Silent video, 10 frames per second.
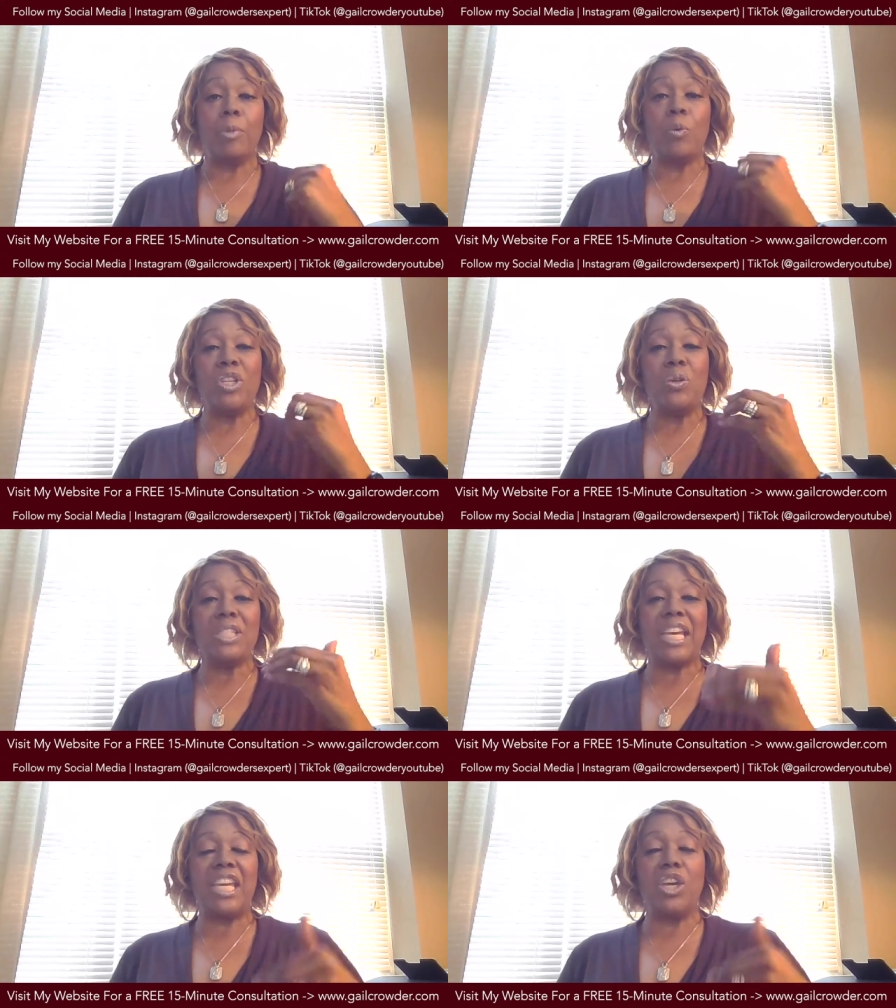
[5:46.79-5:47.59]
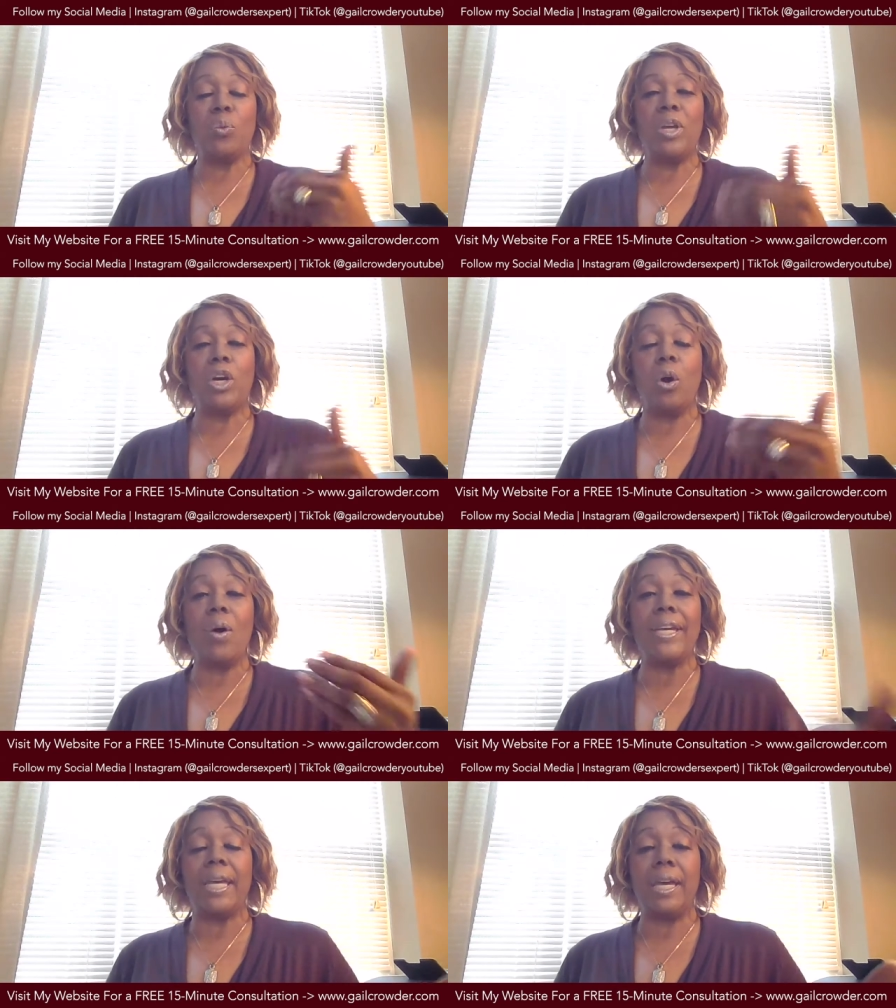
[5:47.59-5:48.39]
But when you say, here we
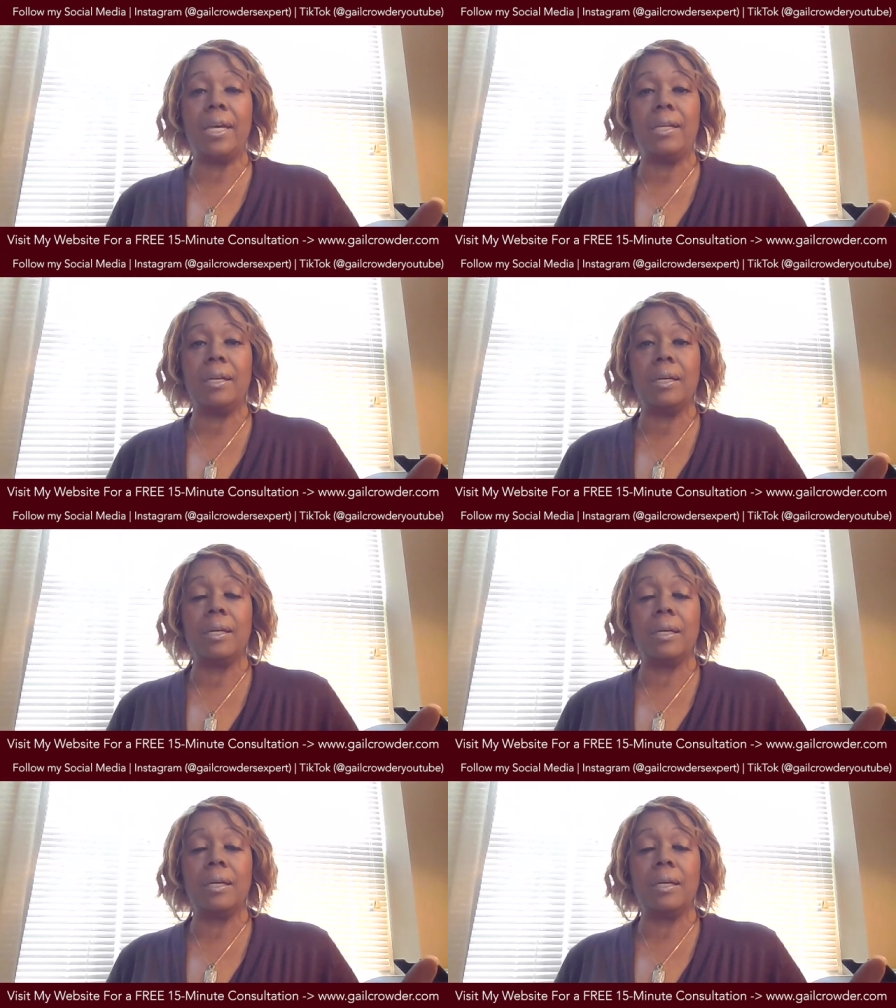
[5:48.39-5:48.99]
go again,